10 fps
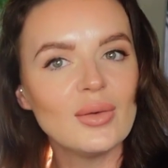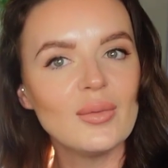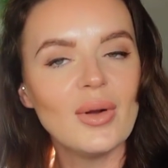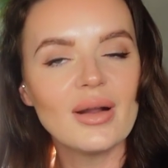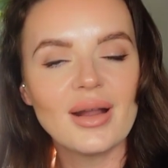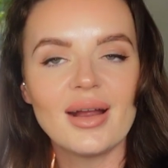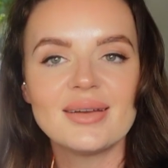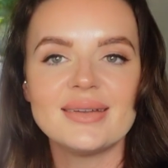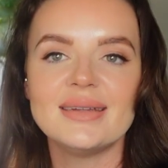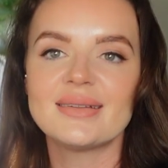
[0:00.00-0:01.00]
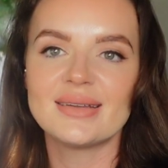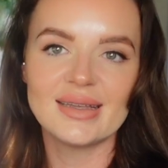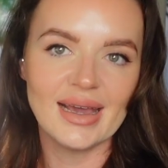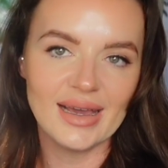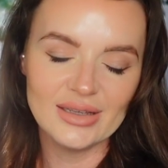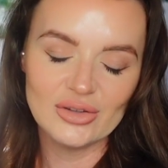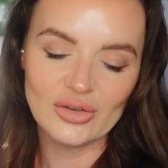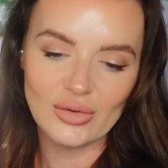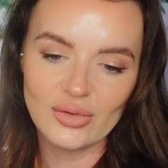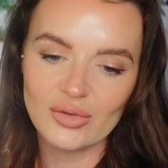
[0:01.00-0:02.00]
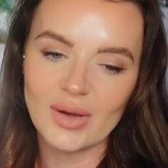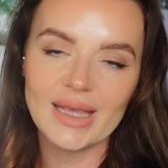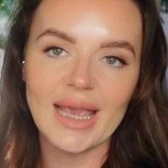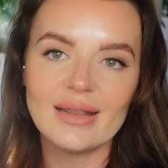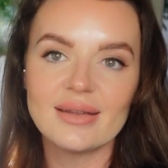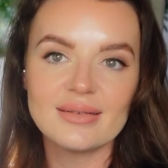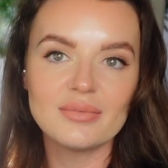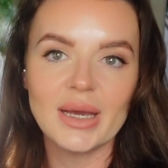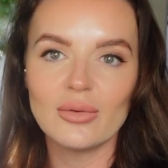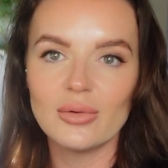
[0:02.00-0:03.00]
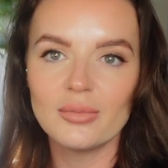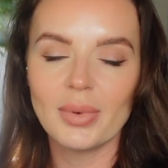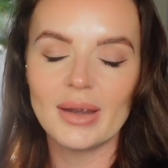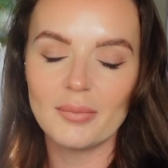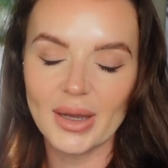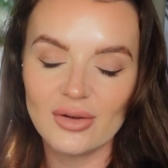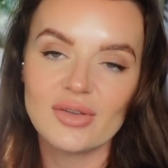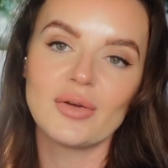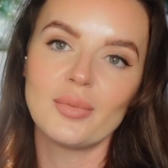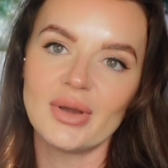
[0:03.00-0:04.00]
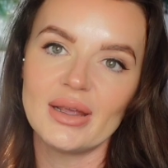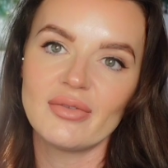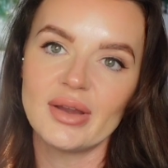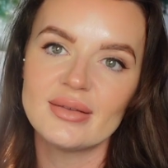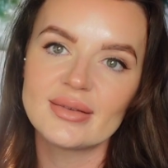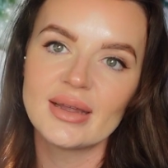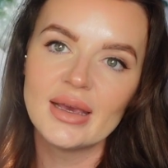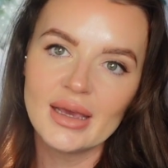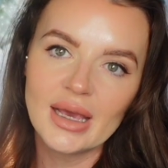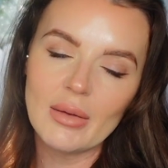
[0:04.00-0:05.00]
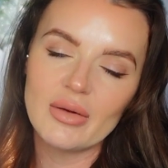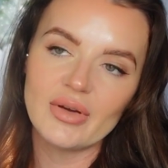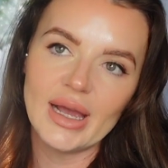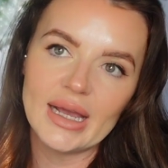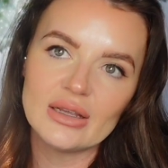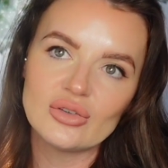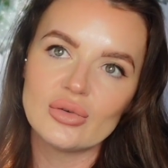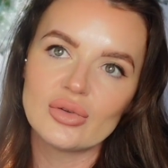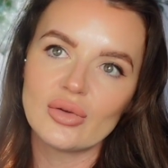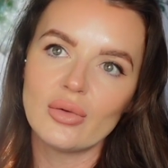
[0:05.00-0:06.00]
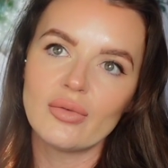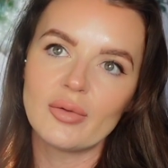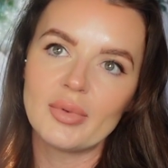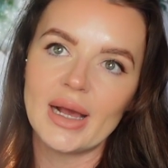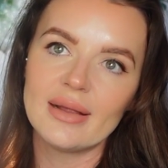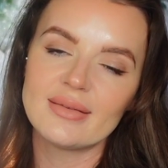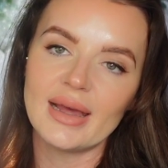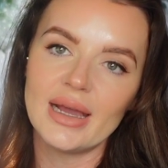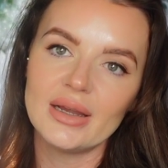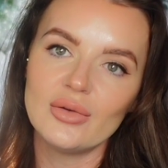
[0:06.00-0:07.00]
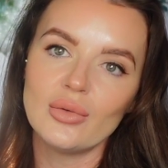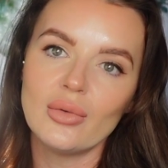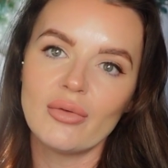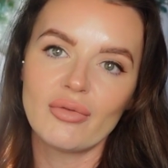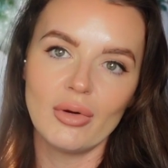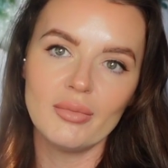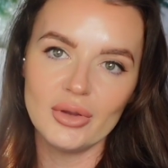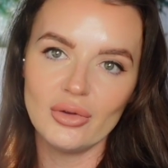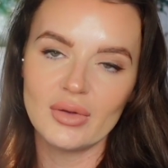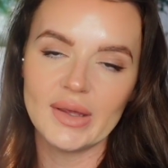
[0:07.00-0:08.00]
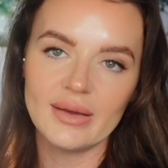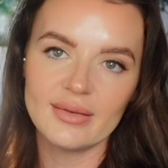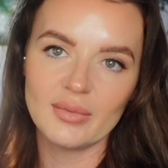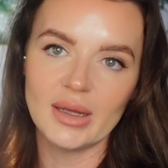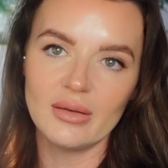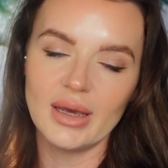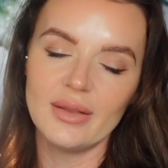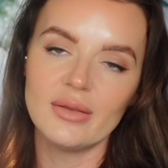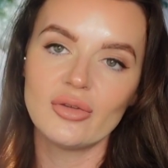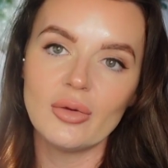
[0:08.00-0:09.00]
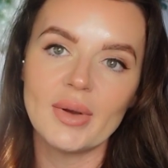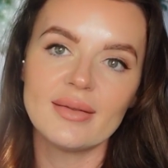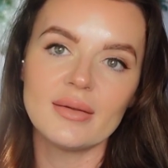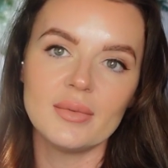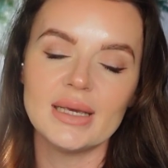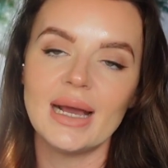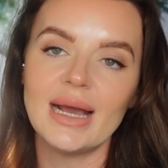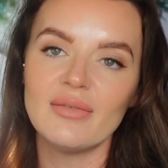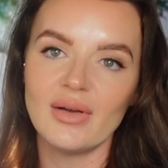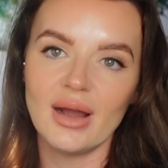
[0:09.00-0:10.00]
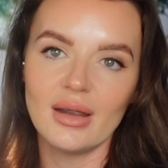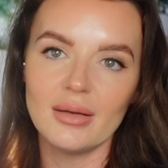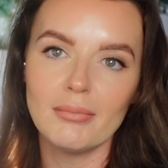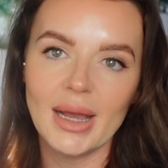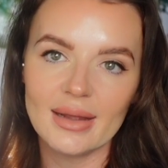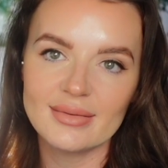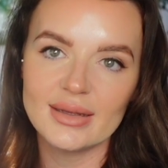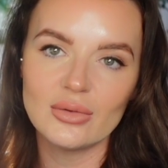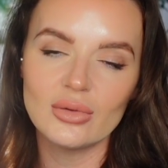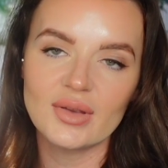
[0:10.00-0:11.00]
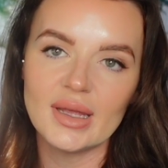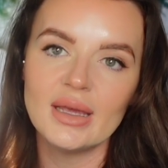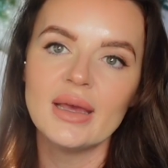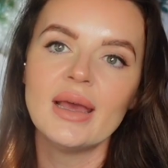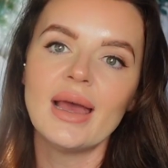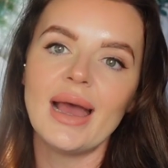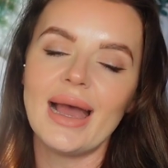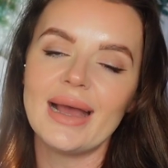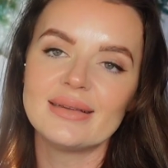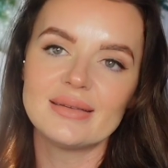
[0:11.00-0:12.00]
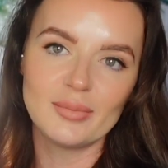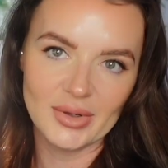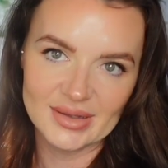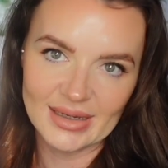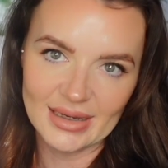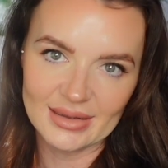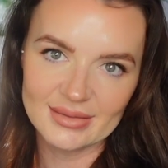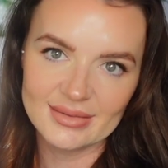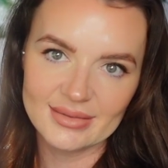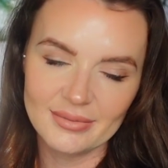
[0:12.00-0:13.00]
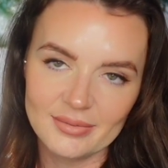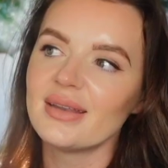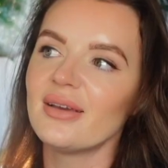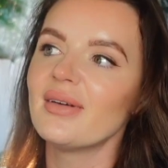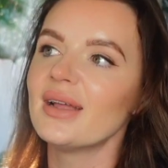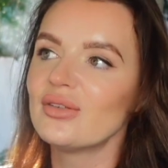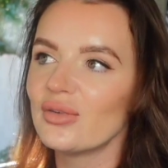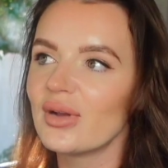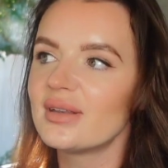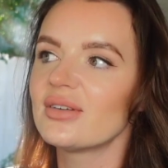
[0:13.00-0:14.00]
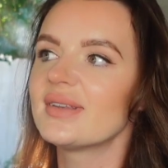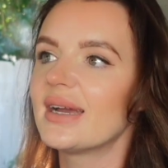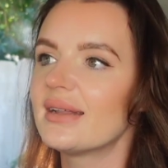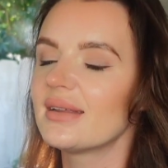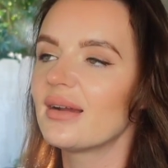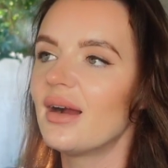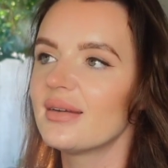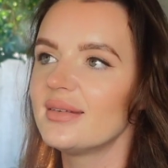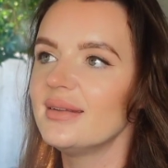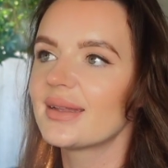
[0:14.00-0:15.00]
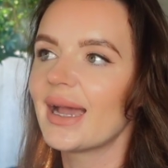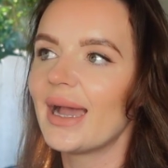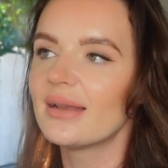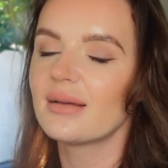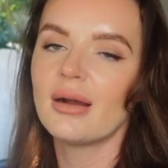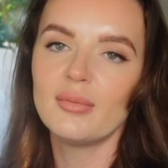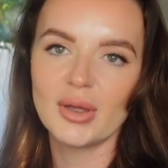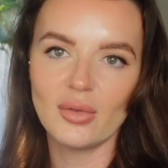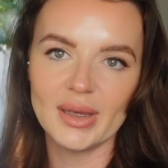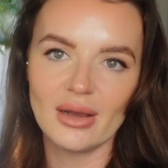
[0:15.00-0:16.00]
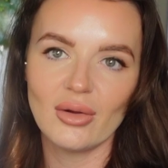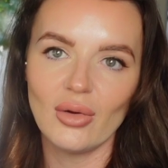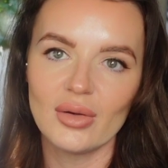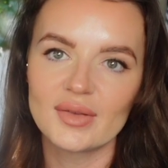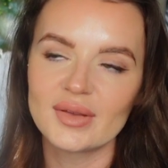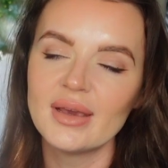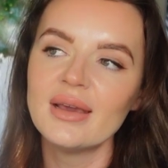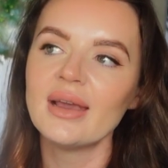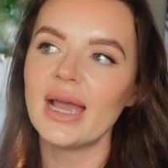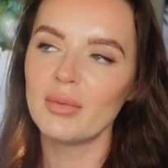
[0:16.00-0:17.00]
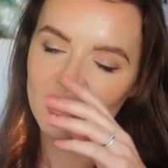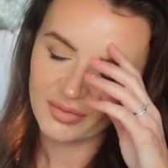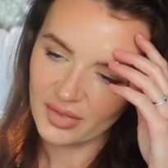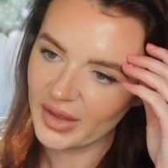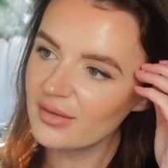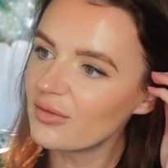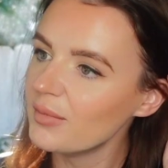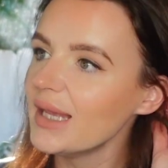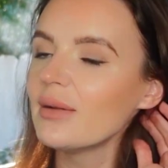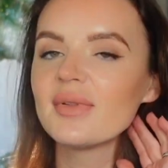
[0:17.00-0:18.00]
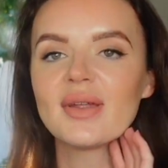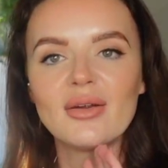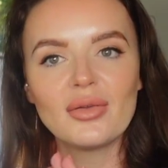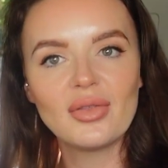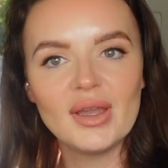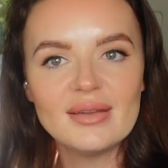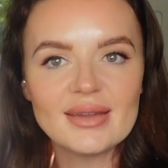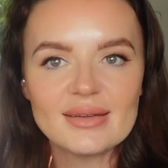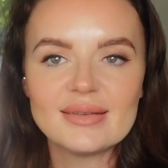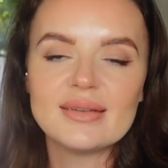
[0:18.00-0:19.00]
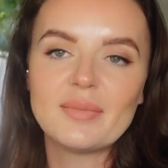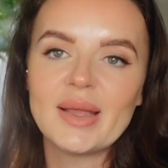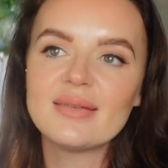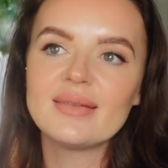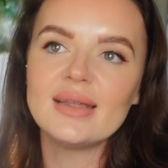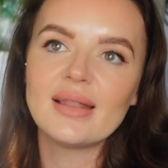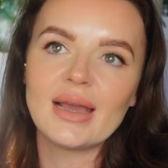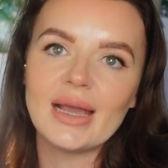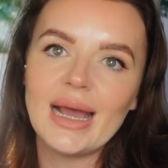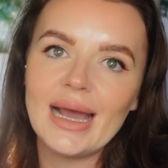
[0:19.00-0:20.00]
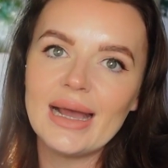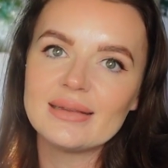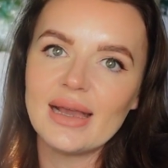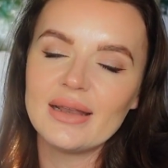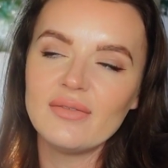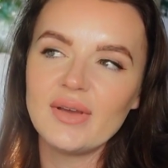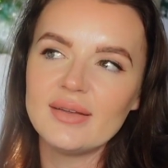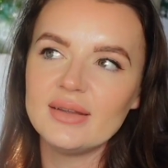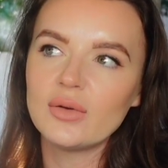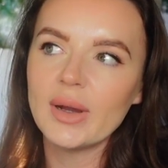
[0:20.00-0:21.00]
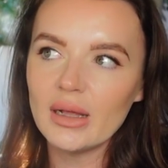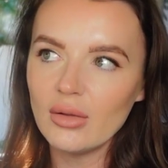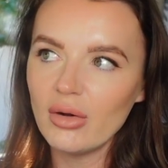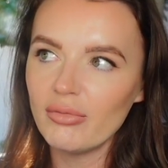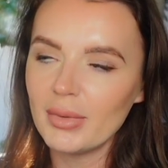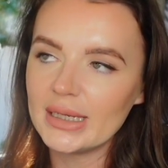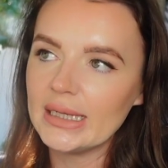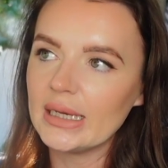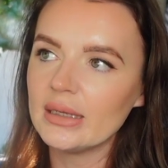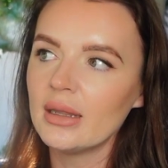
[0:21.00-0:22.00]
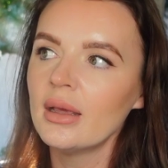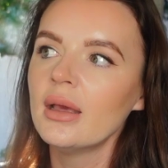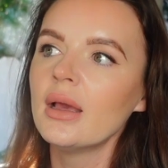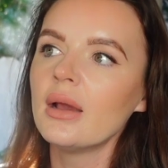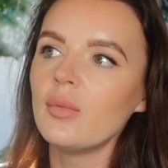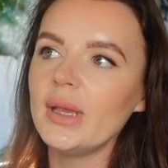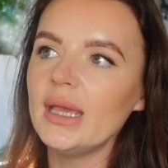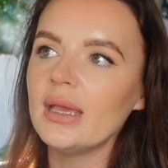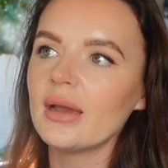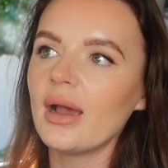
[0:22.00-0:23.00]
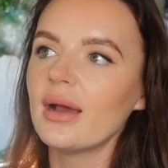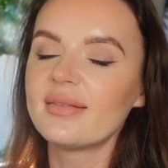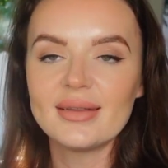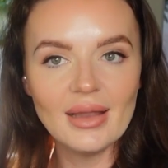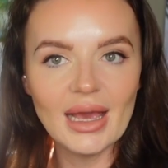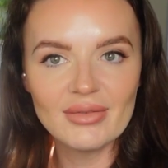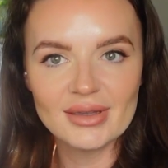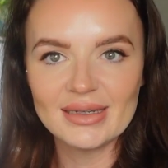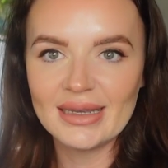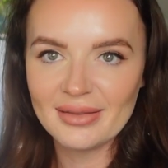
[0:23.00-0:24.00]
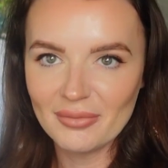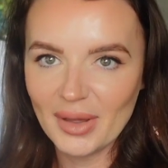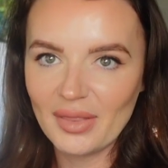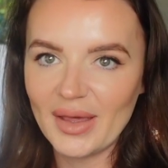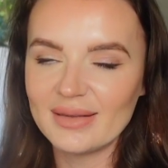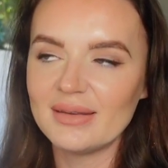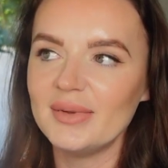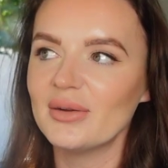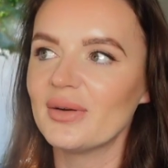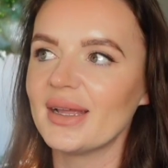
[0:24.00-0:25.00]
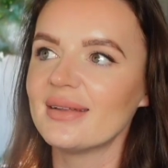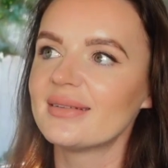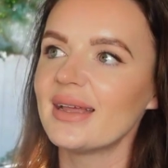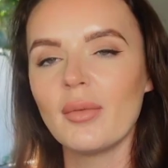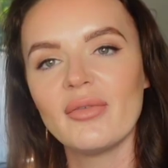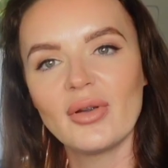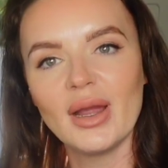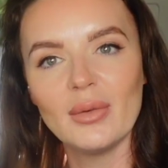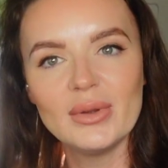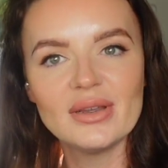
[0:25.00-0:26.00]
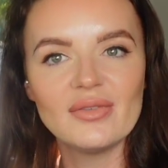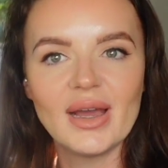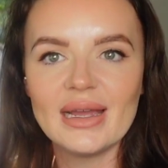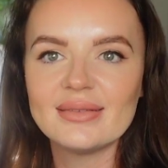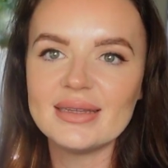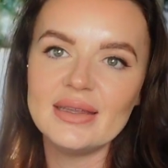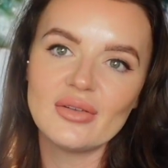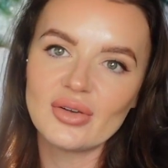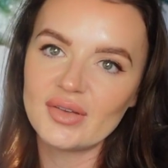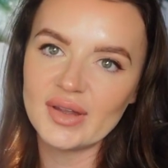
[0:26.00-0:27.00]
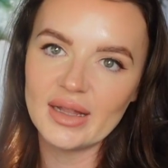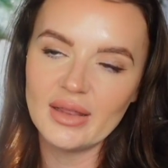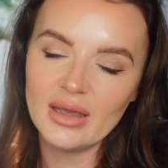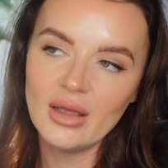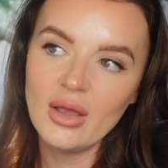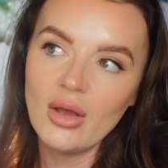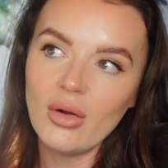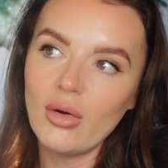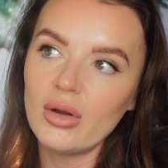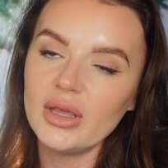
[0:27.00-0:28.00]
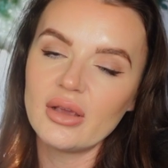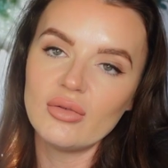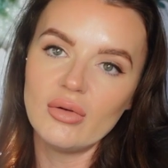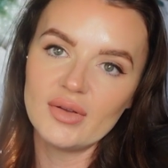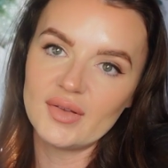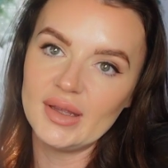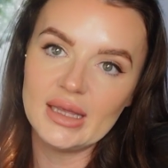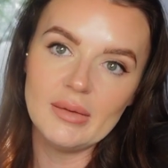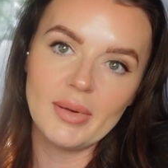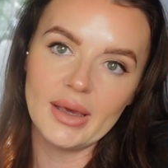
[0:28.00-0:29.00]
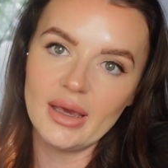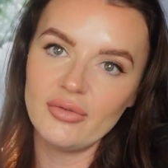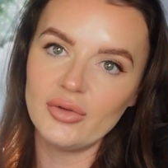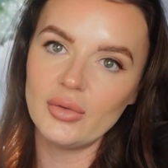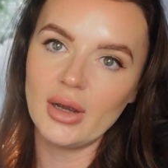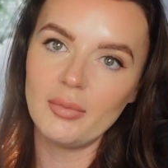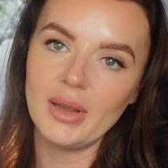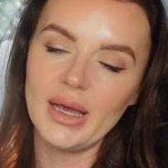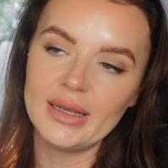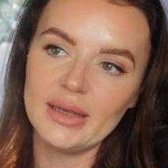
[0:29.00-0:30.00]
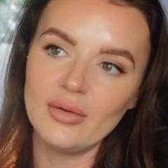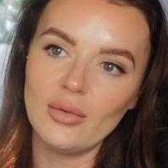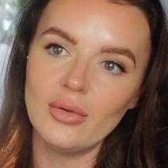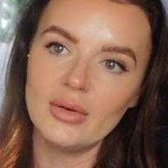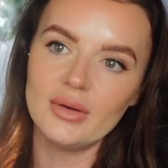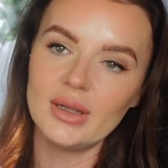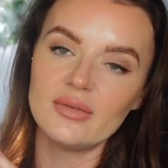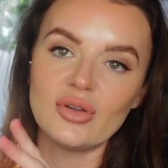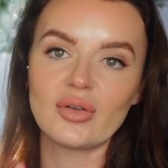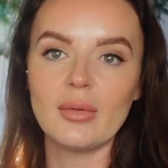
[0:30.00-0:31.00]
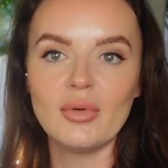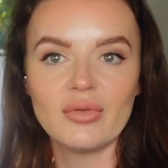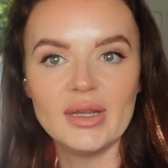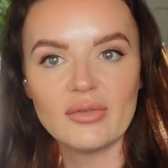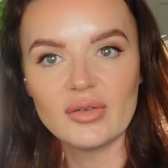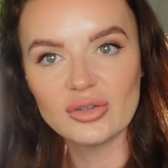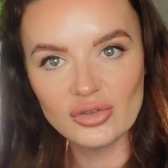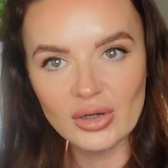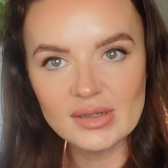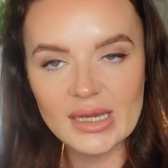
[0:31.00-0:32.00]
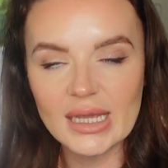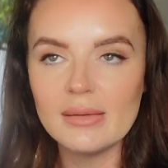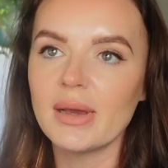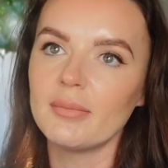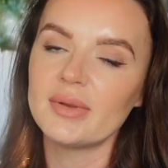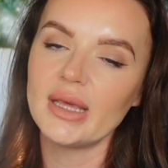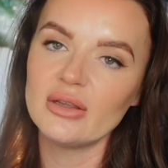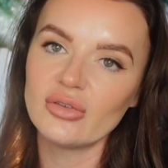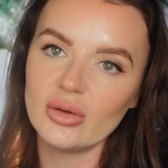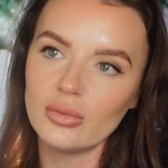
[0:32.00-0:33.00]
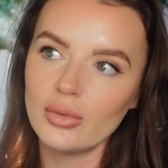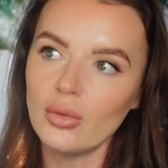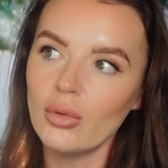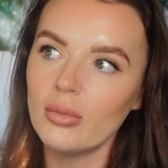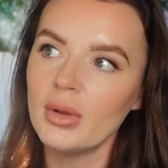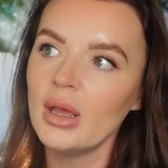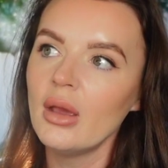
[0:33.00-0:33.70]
what car seats did I choose? So again, this is my own personal preference. However, I chose to go for brands that I know from the UK as well. And the two brands that we have are Maxi Cosi and Britax. Now, I do understand that car seats can come at quite a cost, and one of the things for me was that our 360 spin seat that I had and invested quite a lot of money in, we still haven't done anything with that, to be honest. However, I would advise to either sell it, or you can obviously keep it if you are planning on just coming over here for a short time and potentially going home,